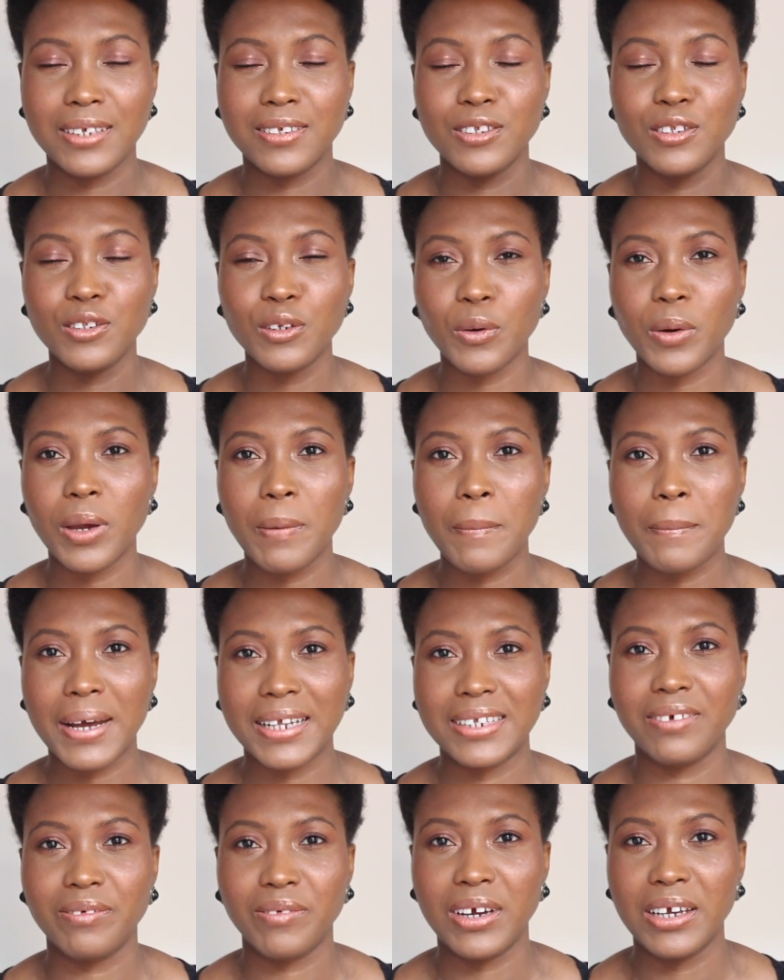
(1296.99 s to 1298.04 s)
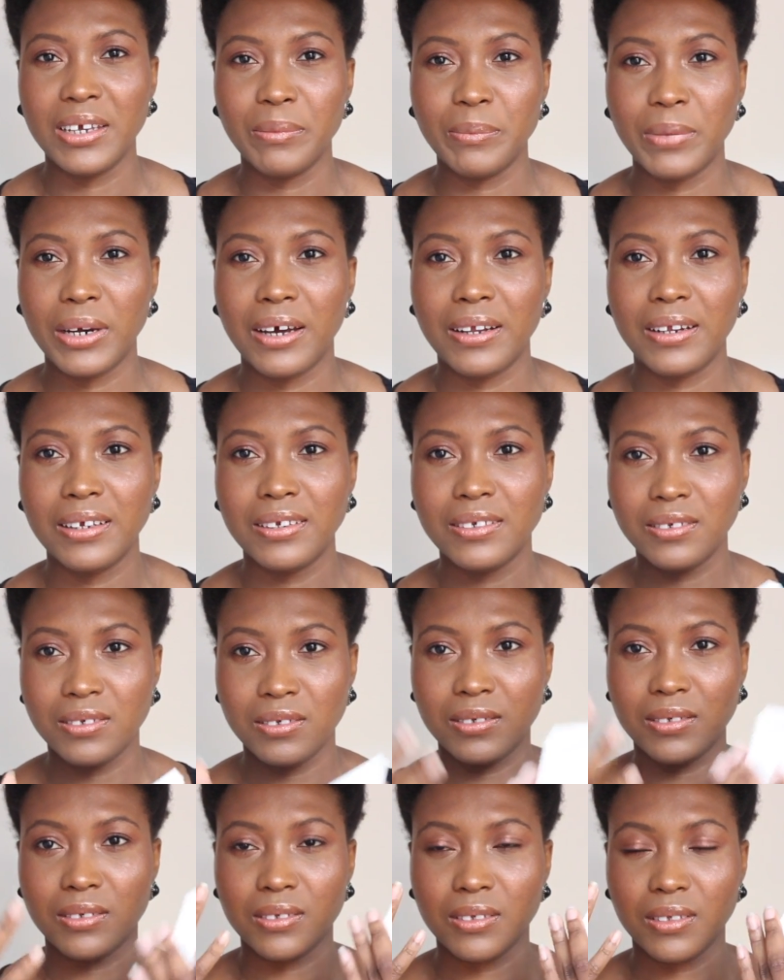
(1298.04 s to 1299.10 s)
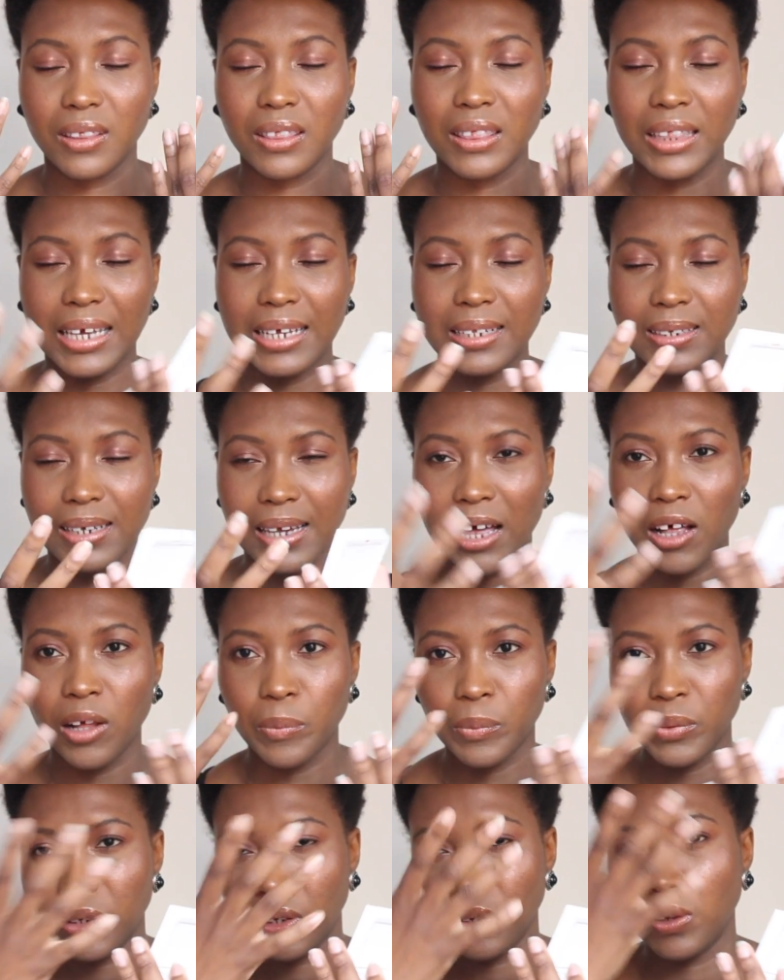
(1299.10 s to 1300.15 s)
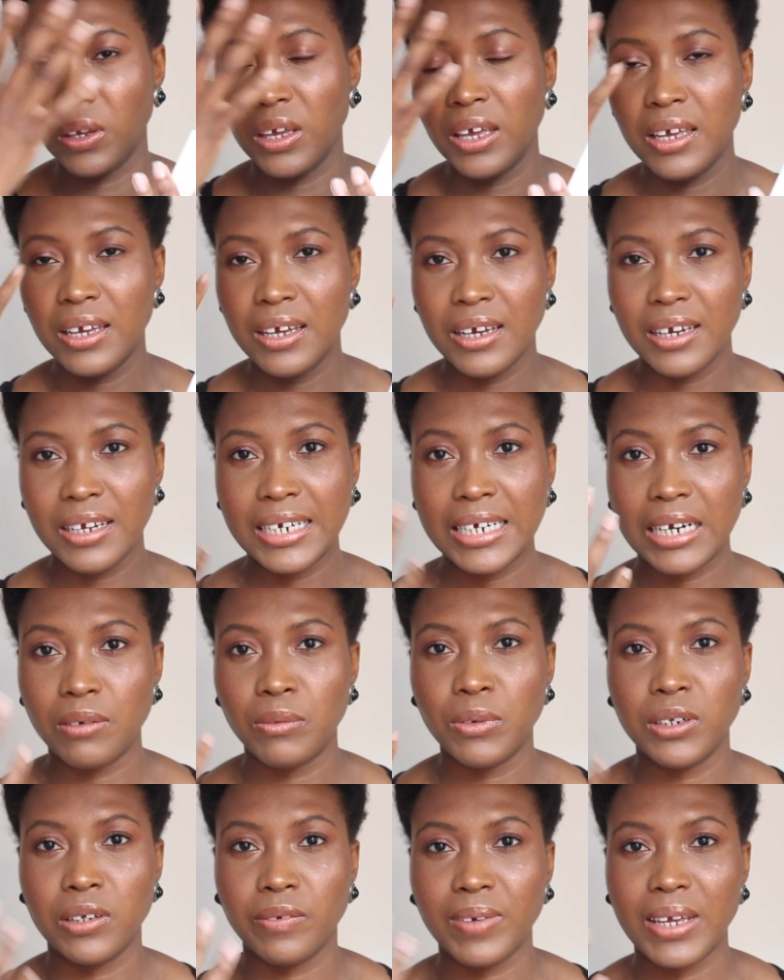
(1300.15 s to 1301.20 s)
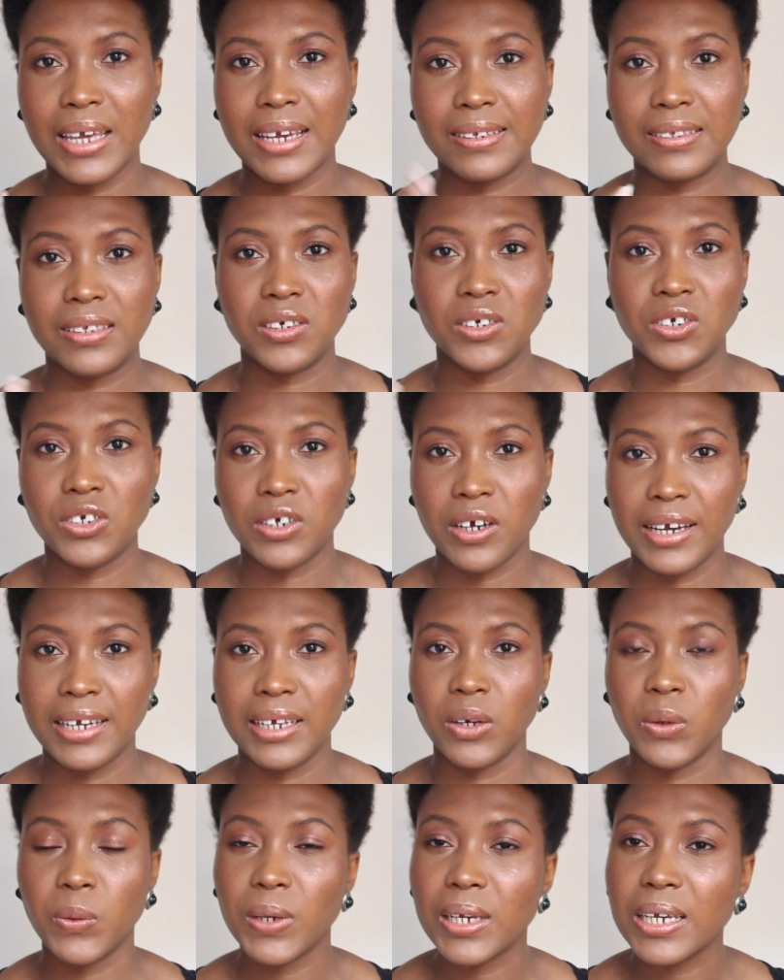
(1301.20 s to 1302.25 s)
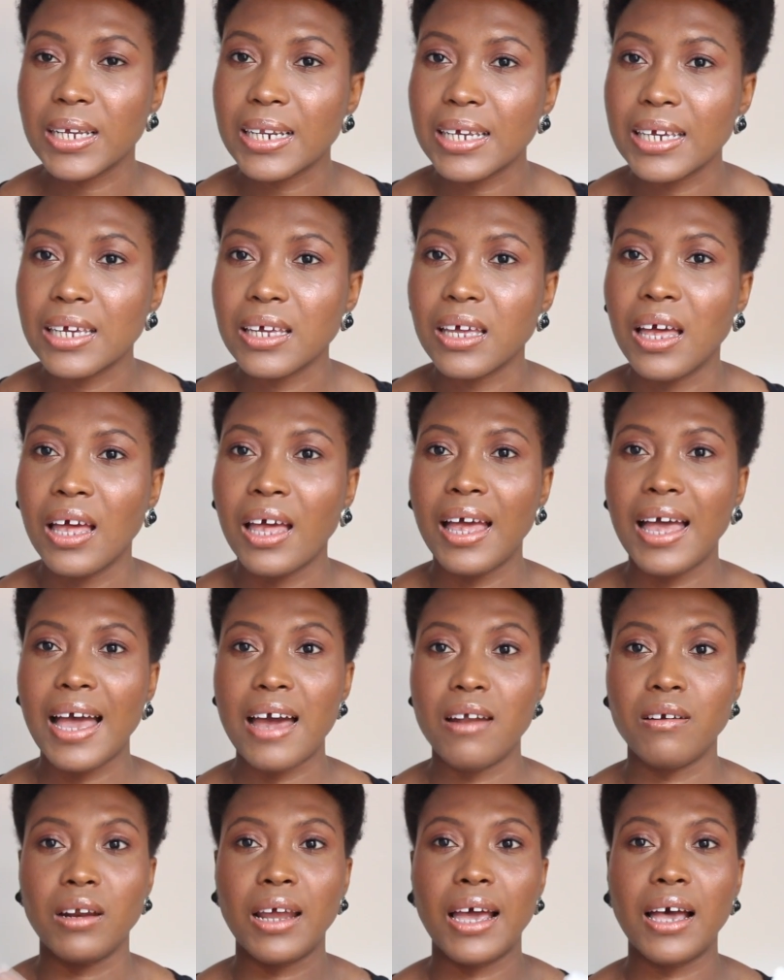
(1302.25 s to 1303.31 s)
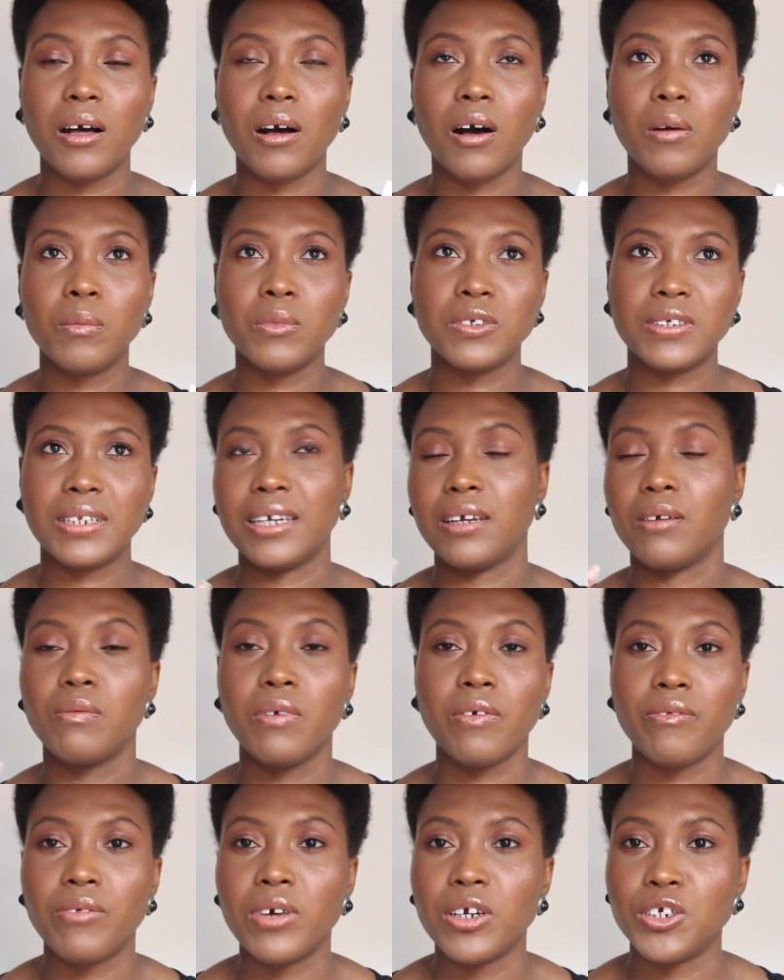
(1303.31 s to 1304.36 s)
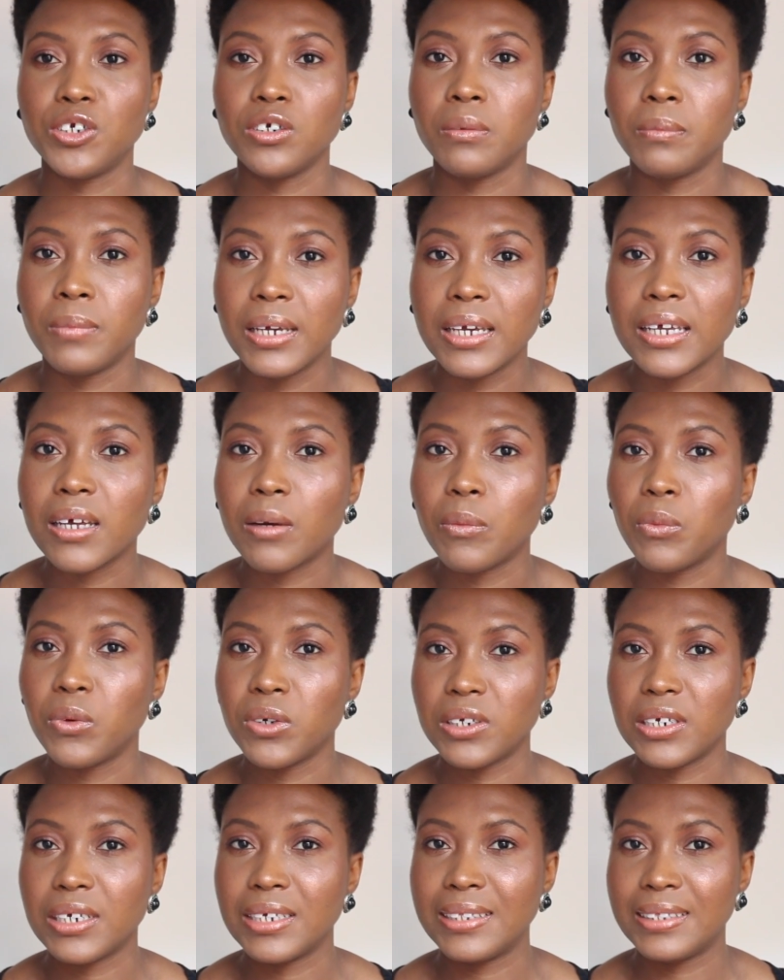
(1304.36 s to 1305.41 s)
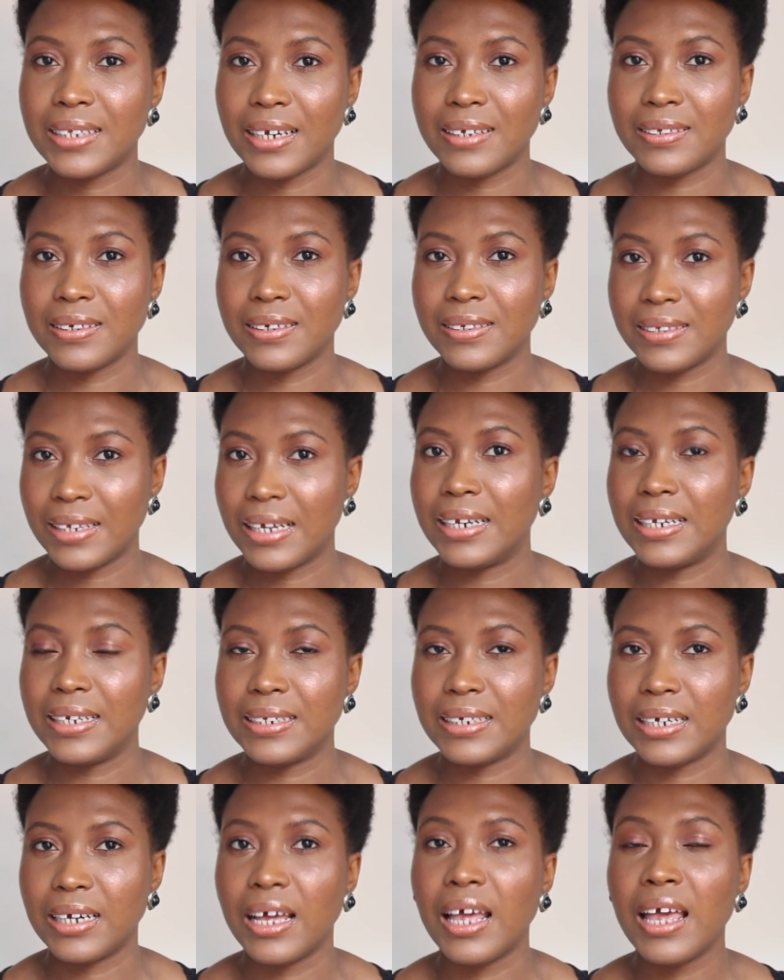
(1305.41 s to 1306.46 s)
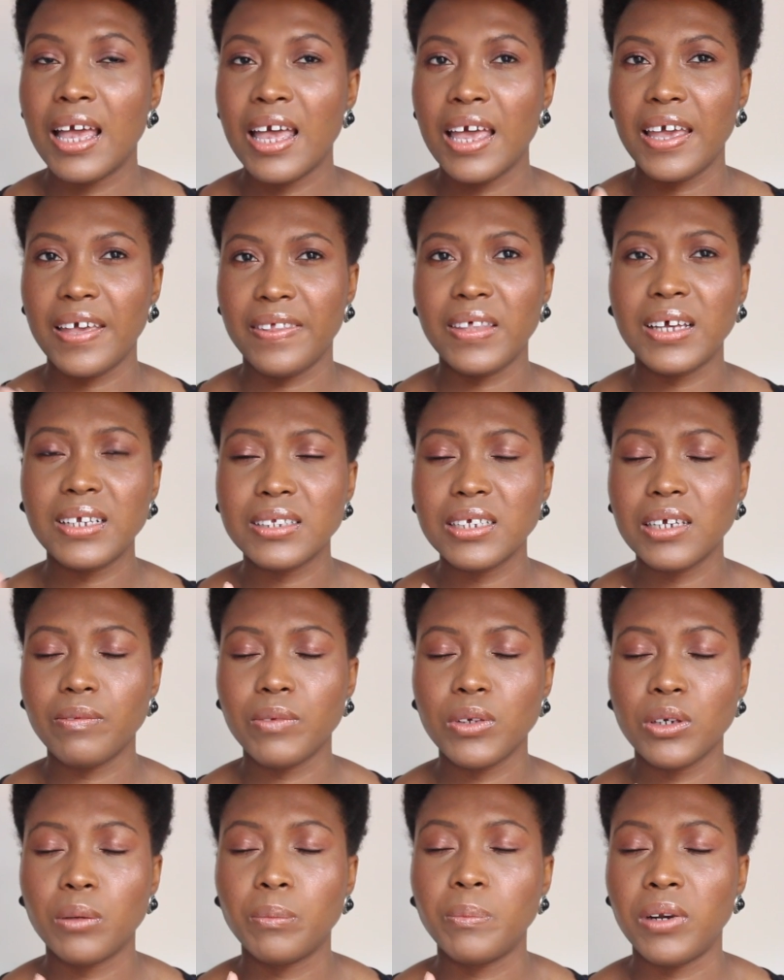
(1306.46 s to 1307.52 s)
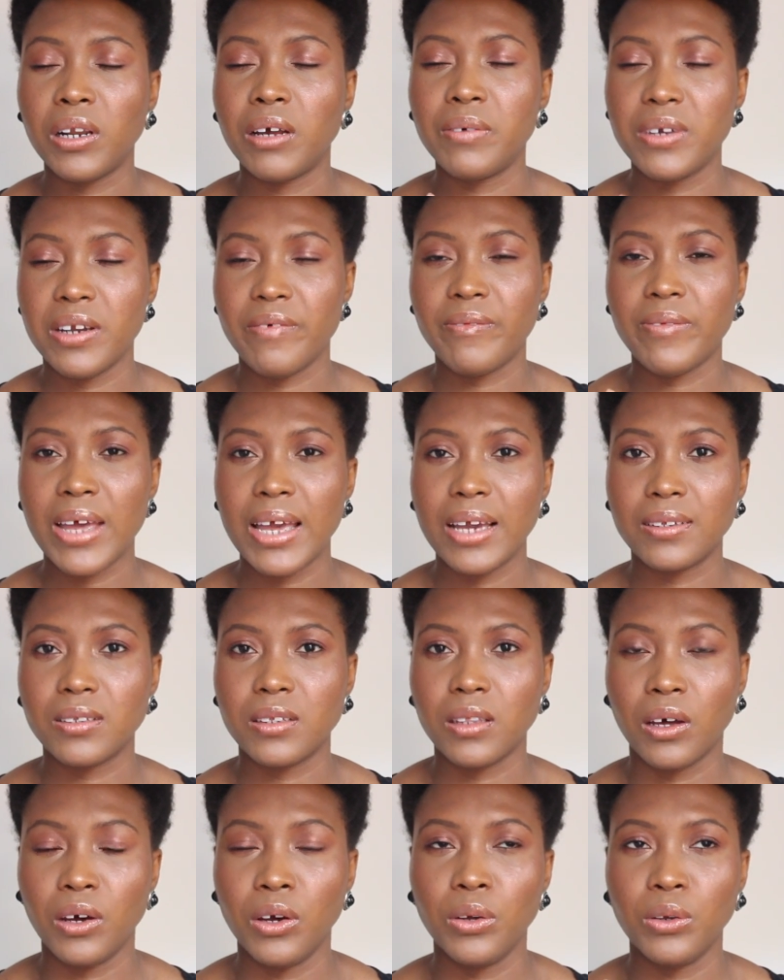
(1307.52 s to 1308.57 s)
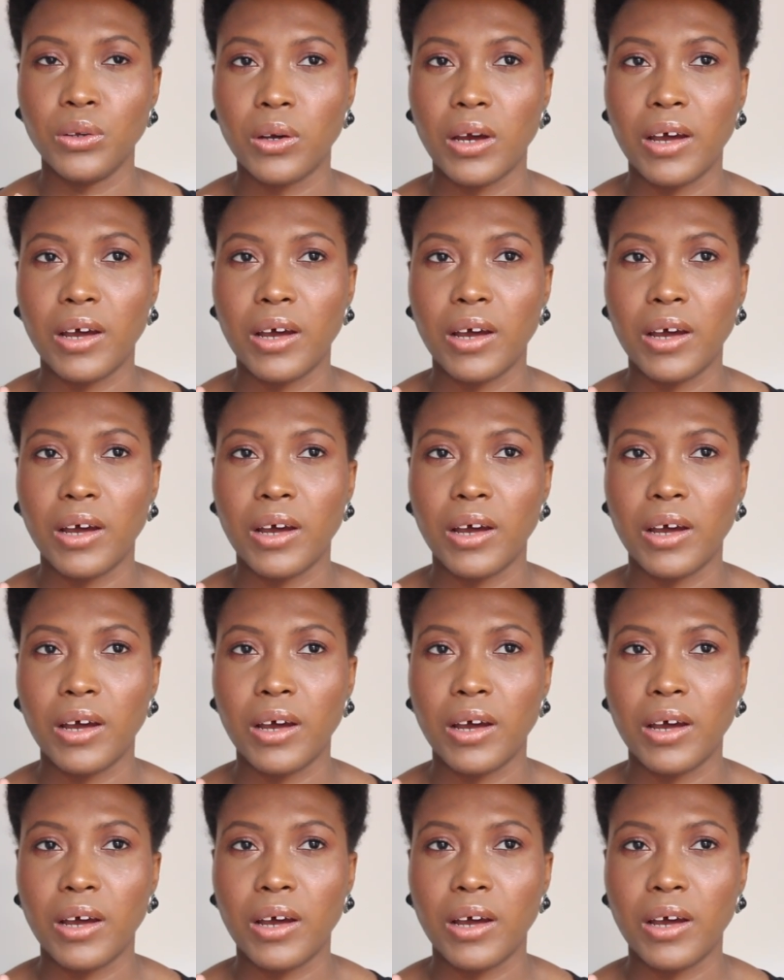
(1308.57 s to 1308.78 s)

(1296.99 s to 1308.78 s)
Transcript: It's not a mattifying powder. It's just there to help you get rid of excess shine quickly and help almost like refresh your makeup, which it does exactly that. It does give you a blowing effect though.